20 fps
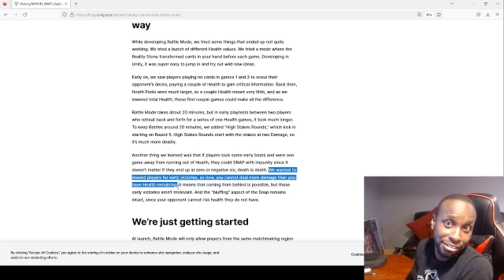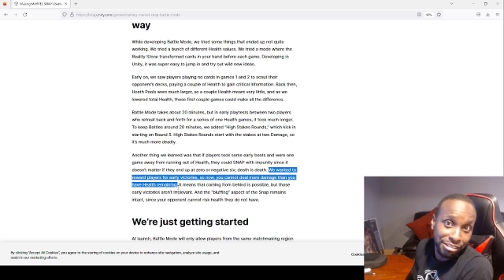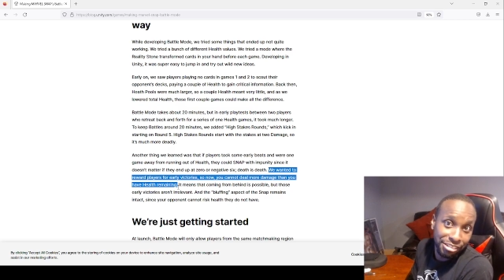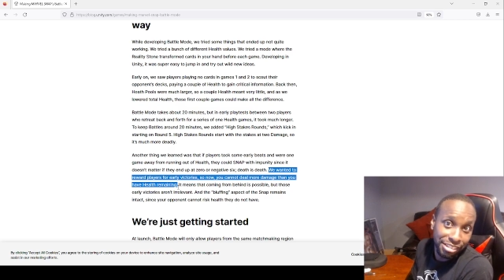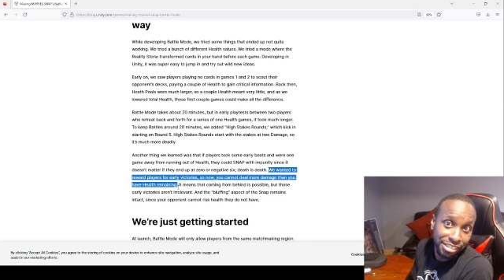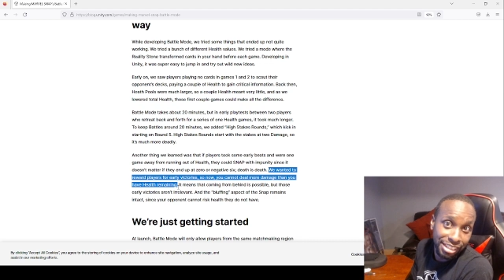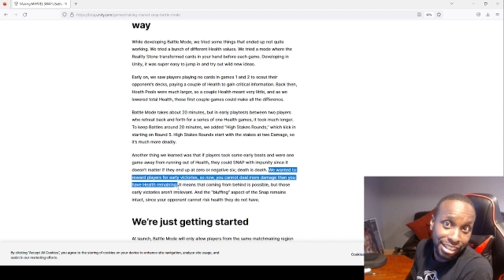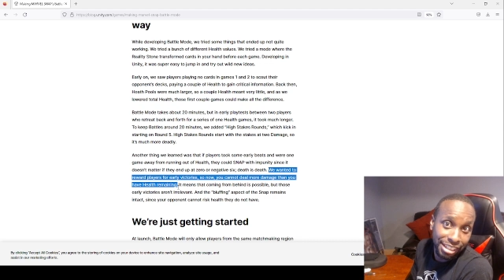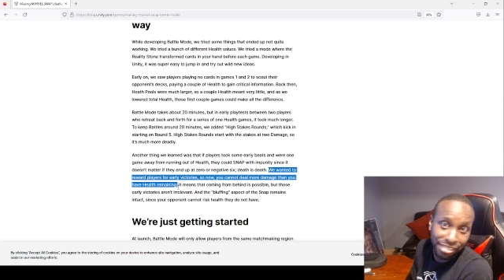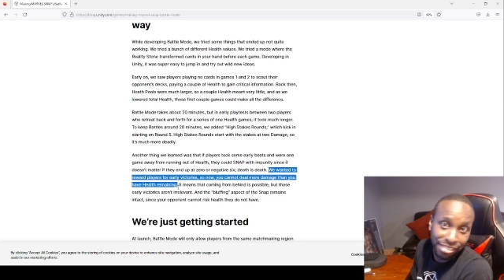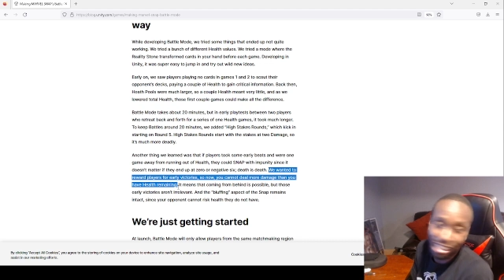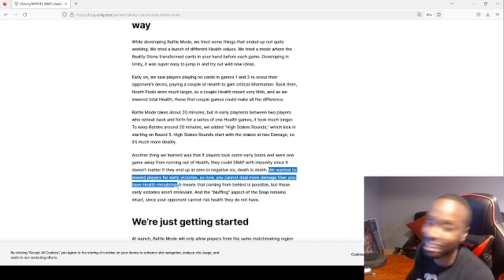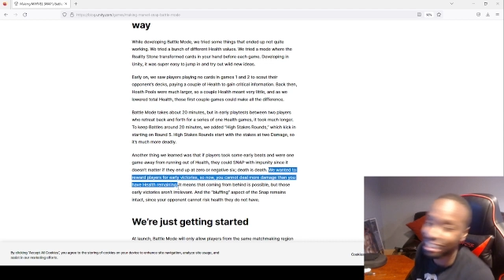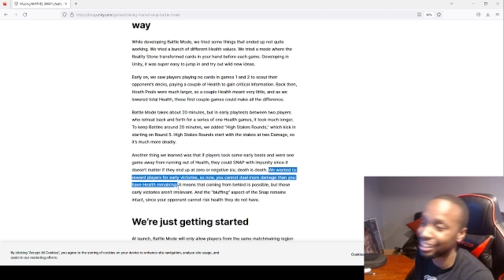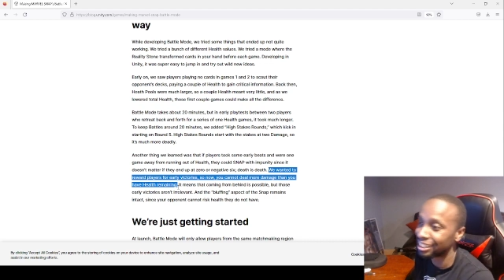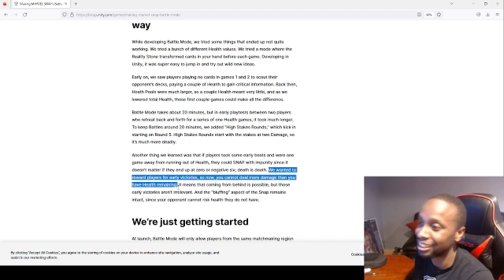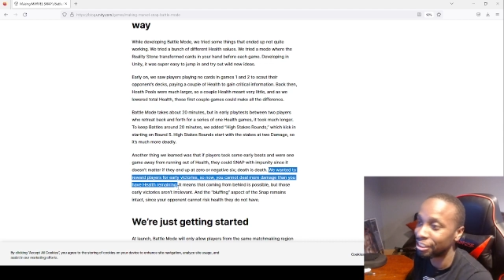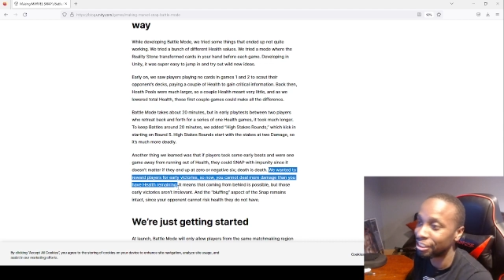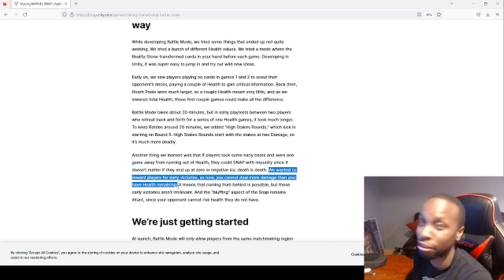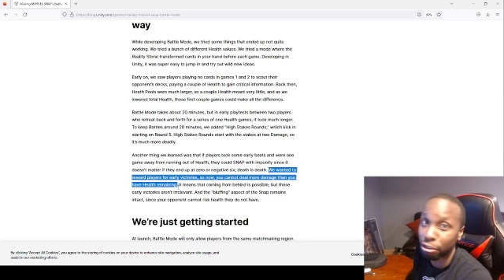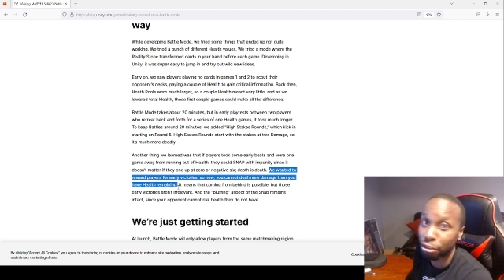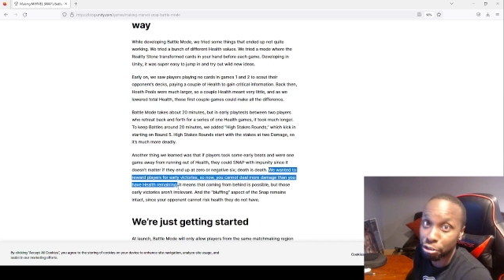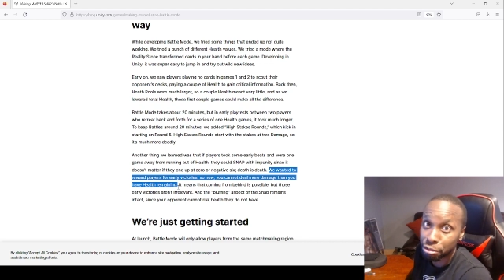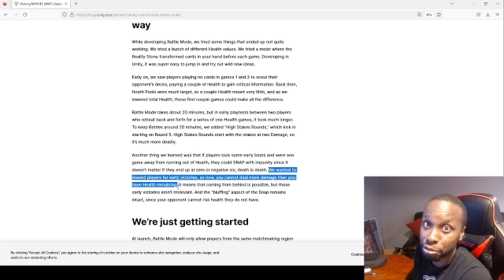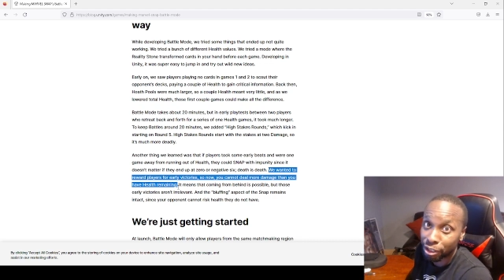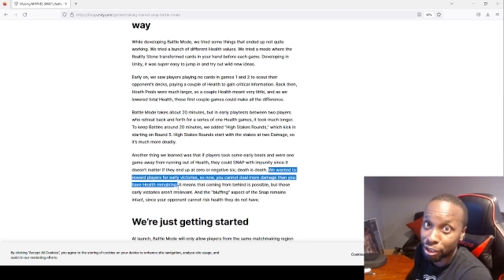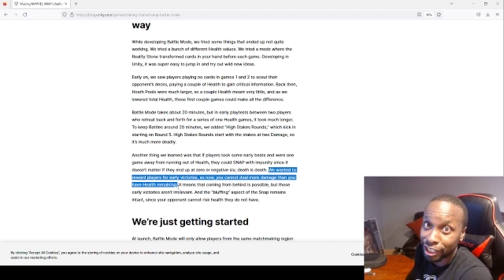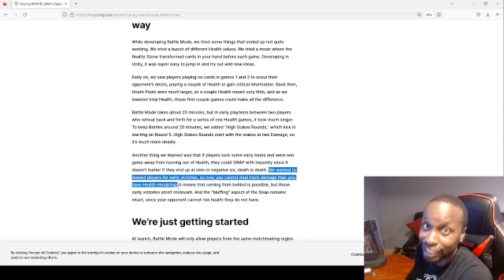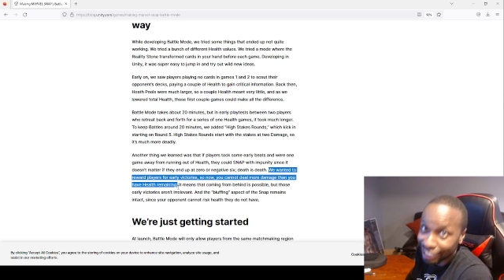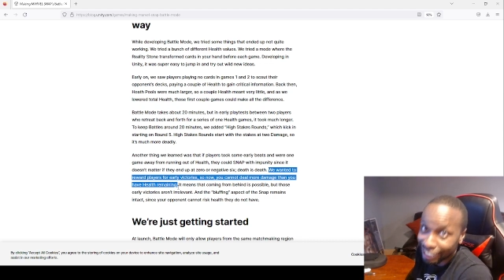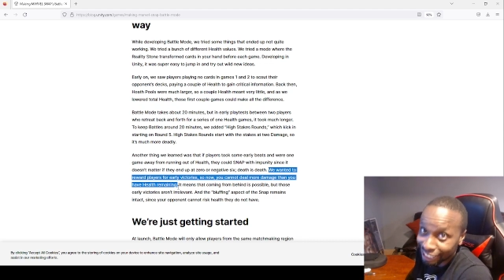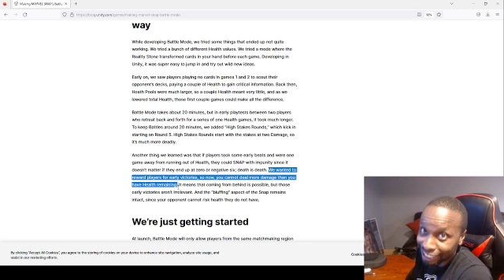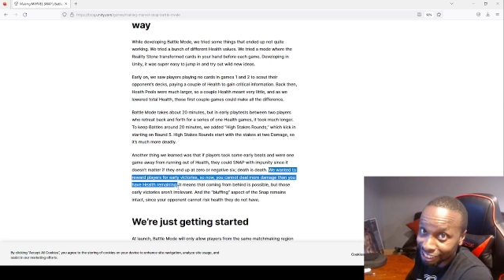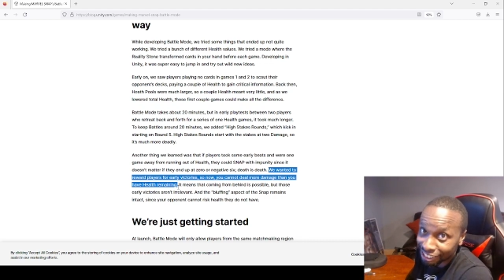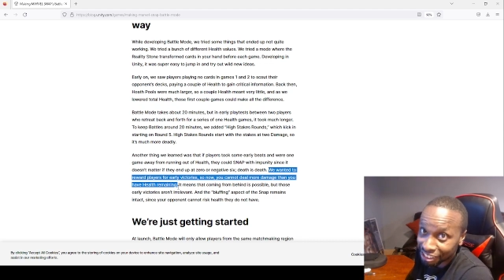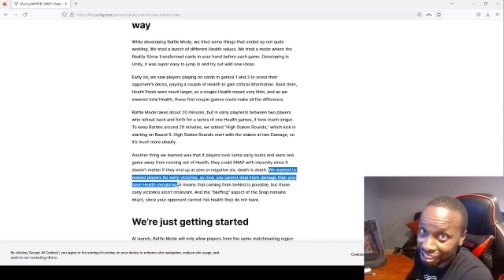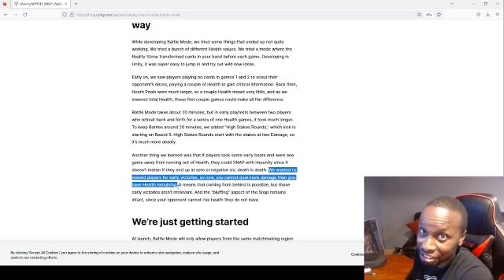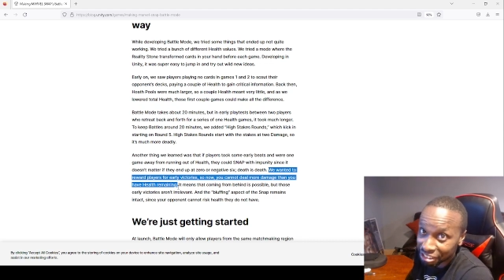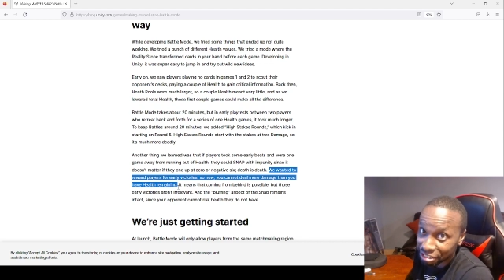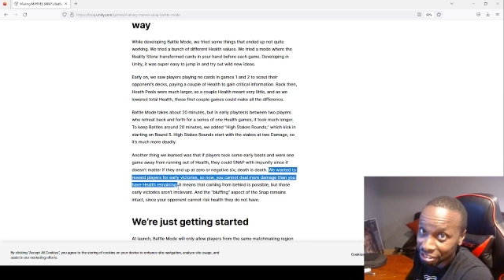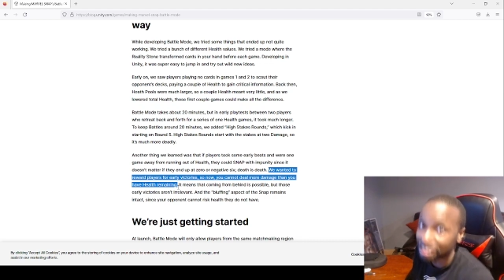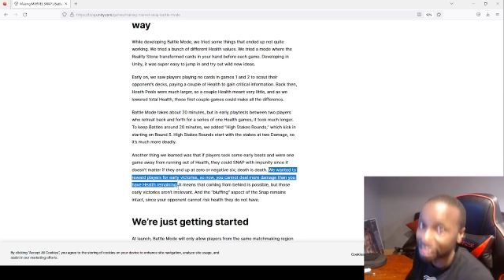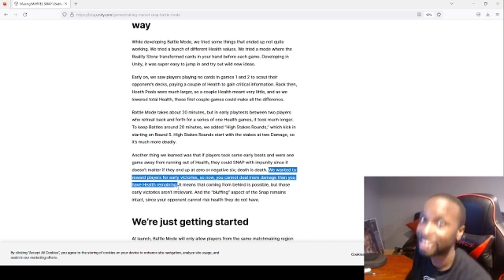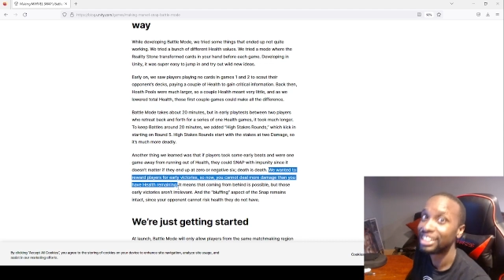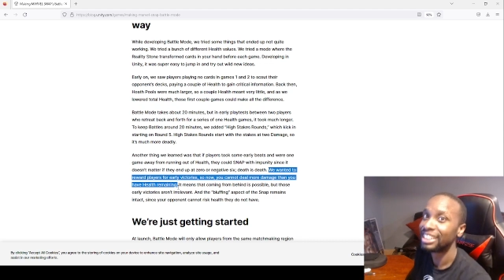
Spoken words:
I don't no holds bar. I got nothing to lose.